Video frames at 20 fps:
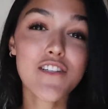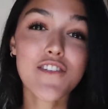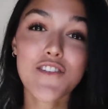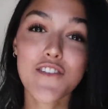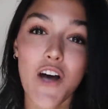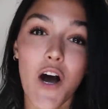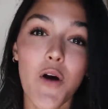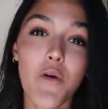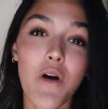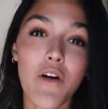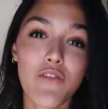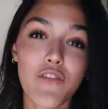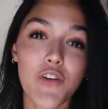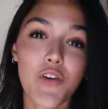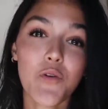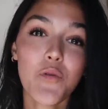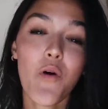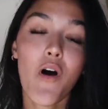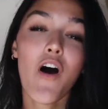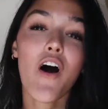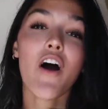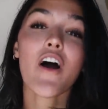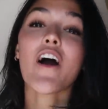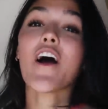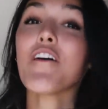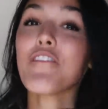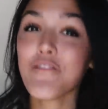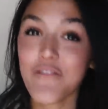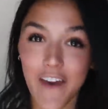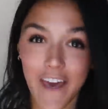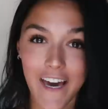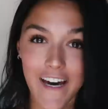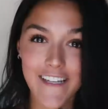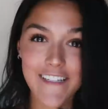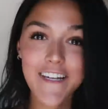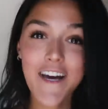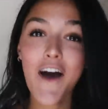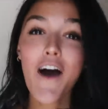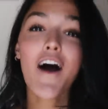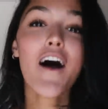So if you are a
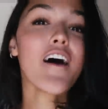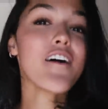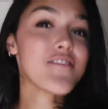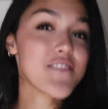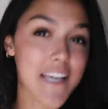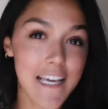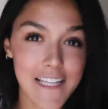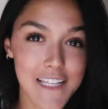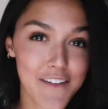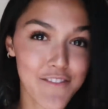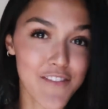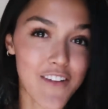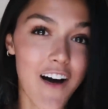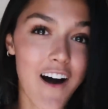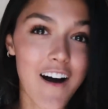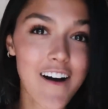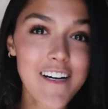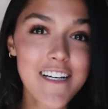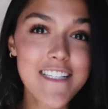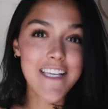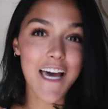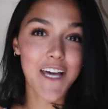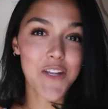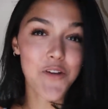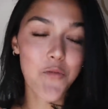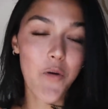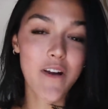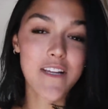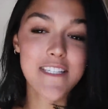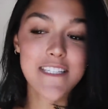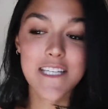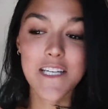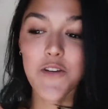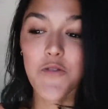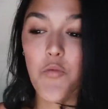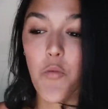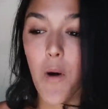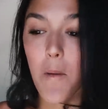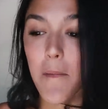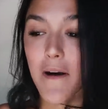fan of daily vlogs and you want to see
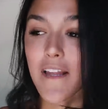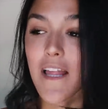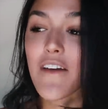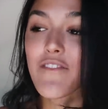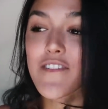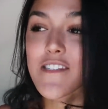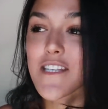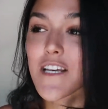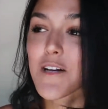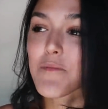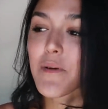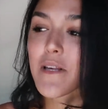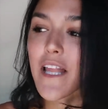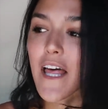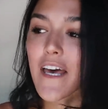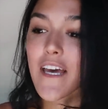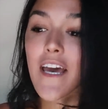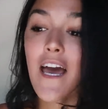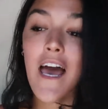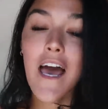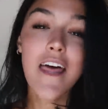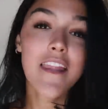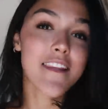what my life is going to be like